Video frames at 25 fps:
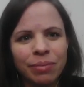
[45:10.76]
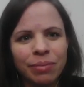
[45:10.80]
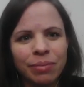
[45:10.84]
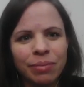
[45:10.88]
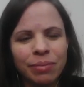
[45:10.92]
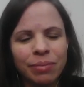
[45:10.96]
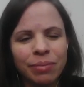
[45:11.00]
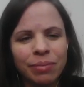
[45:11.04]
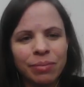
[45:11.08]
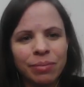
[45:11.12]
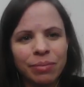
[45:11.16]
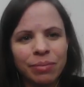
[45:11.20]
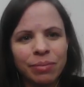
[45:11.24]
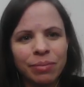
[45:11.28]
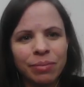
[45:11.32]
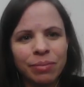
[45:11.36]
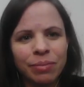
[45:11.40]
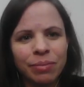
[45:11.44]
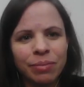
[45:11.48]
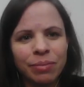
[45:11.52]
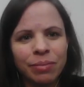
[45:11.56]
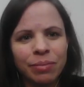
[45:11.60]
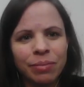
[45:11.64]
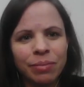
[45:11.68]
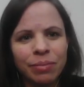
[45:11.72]

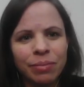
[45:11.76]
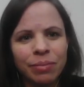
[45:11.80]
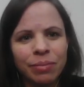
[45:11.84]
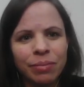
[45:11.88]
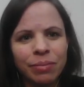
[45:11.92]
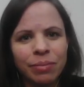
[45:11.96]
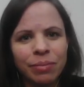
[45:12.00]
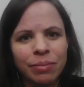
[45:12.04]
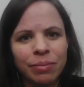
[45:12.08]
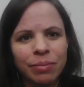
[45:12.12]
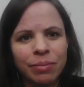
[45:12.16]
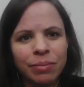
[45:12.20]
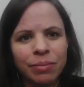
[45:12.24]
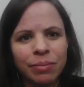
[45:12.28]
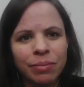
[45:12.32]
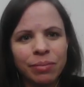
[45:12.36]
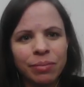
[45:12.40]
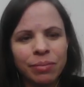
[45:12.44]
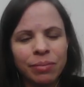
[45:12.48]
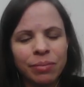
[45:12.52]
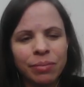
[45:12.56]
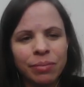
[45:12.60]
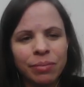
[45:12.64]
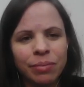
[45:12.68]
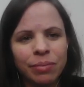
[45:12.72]

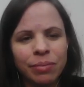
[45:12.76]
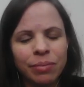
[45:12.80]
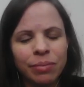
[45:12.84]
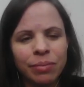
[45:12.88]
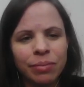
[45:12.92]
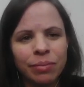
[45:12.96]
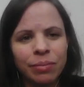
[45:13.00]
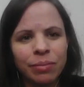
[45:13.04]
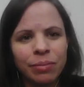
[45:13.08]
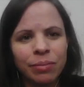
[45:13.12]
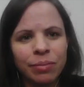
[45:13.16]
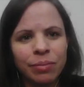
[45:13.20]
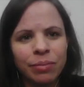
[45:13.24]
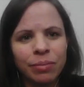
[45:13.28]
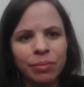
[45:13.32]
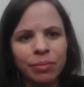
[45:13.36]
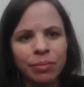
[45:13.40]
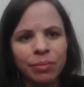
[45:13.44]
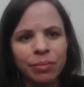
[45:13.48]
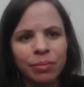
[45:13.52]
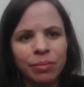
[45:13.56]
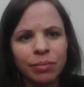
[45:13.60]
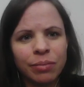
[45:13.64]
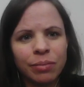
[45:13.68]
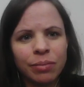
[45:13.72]

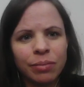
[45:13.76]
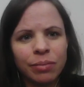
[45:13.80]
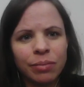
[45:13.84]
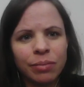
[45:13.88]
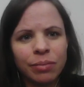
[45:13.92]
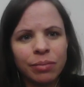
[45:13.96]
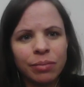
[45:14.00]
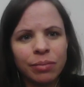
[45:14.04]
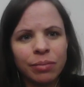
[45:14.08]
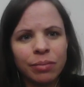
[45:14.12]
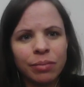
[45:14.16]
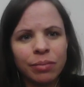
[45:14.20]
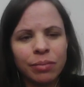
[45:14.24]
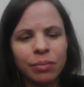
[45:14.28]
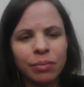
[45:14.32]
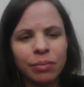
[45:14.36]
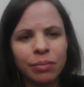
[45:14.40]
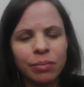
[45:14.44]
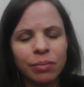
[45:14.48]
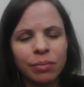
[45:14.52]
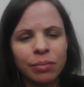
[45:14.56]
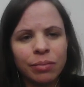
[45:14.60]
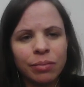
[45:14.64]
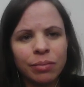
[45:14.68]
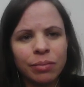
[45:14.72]

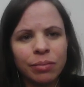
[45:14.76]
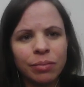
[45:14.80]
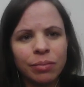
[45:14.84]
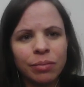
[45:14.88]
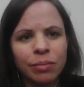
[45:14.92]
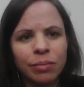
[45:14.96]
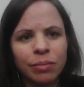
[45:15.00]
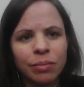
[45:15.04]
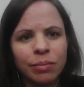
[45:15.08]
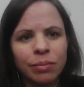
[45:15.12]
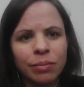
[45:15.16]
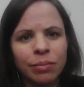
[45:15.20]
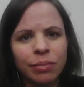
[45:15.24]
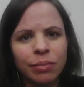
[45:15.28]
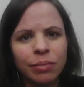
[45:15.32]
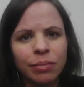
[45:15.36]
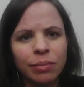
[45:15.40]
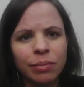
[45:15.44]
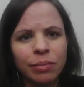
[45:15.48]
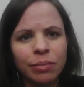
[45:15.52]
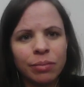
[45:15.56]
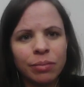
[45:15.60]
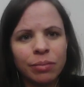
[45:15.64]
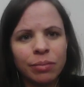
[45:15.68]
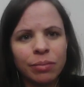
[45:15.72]

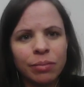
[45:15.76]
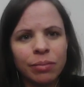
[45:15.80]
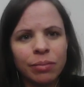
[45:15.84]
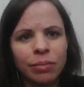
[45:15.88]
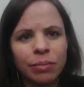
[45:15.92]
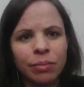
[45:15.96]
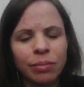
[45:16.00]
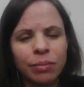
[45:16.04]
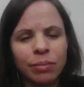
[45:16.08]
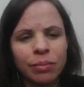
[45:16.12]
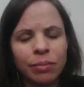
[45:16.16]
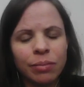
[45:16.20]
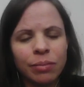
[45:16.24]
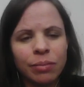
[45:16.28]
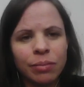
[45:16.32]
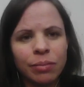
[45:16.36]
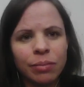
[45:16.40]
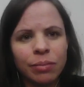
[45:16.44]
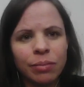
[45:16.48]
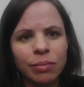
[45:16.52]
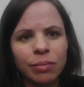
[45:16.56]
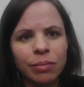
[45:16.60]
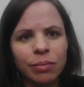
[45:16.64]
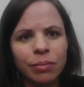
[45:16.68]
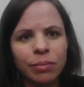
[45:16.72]

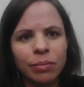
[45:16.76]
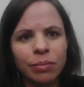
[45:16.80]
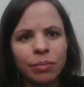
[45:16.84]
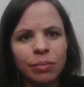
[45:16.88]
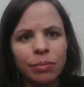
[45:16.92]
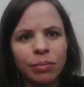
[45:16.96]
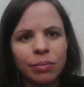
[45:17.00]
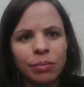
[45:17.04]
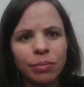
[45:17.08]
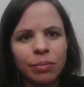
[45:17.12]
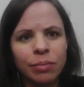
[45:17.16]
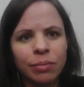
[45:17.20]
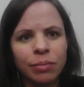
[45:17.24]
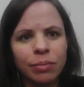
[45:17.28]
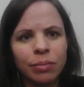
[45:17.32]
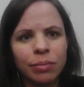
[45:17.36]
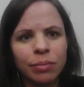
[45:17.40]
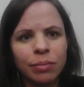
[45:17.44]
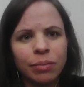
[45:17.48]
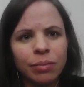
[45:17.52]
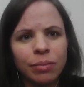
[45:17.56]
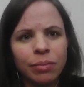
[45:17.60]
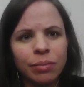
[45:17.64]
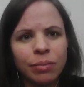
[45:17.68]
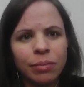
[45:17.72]

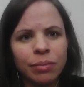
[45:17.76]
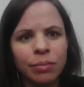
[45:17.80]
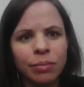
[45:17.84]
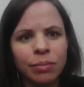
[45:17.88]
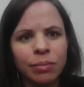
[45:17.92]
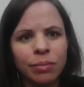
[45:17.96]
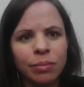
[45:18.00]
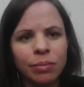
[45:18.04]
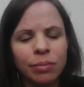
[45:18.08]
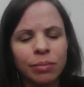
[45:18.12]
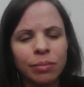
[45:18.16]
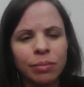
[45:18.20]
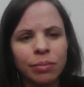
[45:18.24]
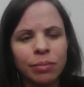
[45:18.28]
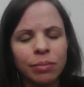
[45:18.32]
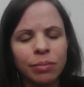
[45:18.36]
This person isn't speaking.